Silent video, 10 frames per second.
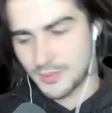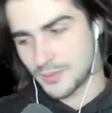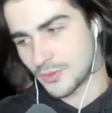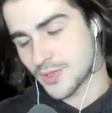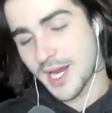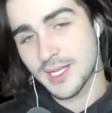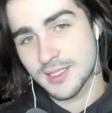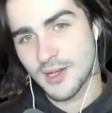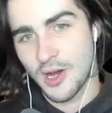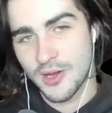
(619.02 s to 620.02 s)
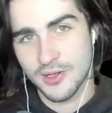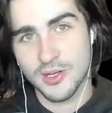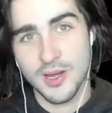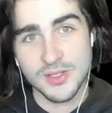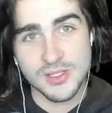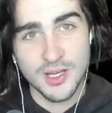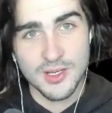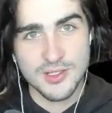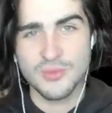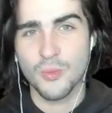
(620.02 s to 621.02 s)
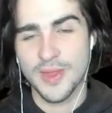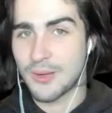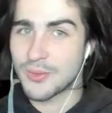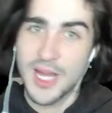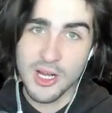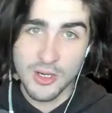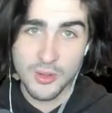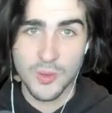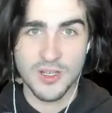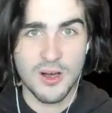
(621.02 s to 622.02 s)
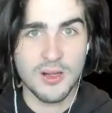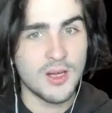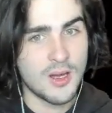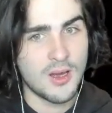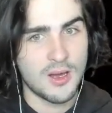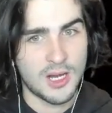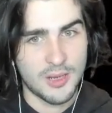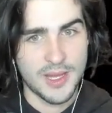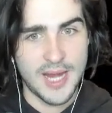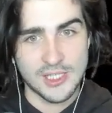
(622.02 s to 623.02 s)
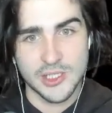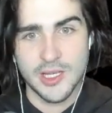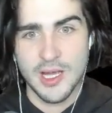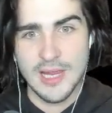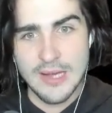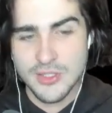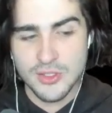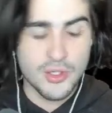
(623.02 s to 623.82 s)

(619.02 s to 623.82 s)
rate on your other skills without relying on Quadal, and actually allows you to